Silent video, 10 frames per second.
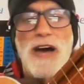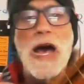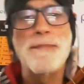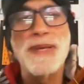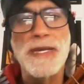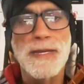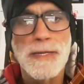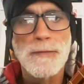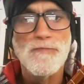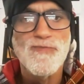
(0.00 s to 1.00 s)
happy
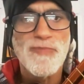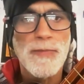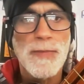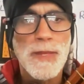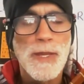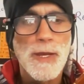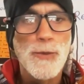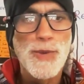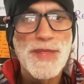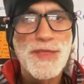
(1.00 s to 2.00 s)

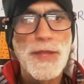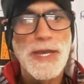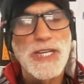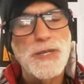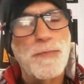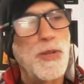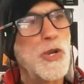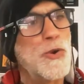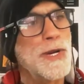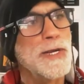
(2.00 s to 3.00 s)
with
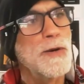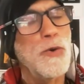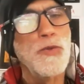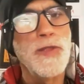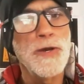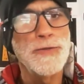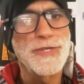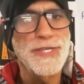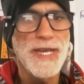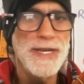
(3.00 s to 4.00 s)
exploring all
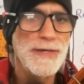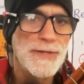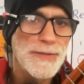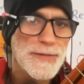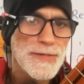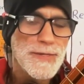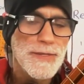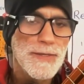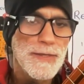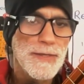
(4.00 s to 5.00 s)
those sounds
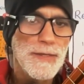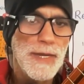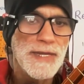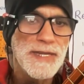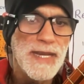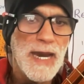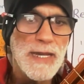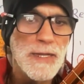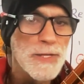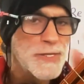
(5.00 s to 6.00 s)
and
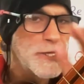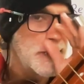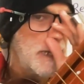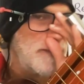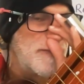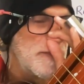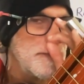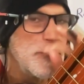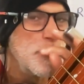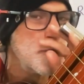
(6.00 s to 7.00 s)
colors that come
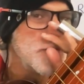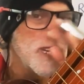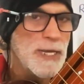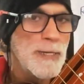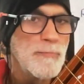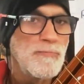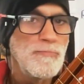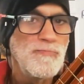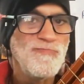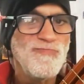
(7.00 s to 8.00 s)
from music.
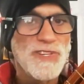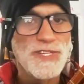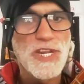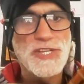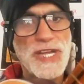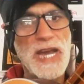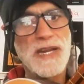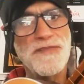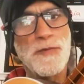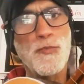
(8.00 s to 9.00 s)
See,
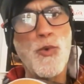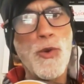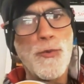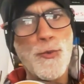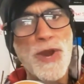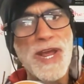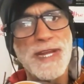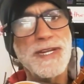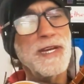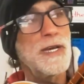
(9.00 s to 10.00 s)
starting from
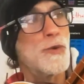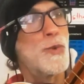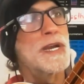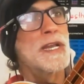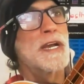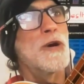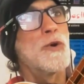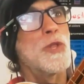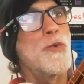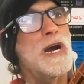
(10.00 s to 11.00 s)
red, we're going to
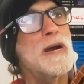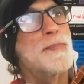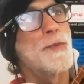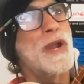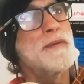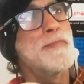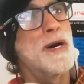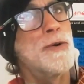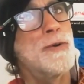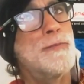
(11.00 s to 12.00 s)
go all the way up the
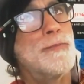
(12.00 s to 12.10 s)
rainbow.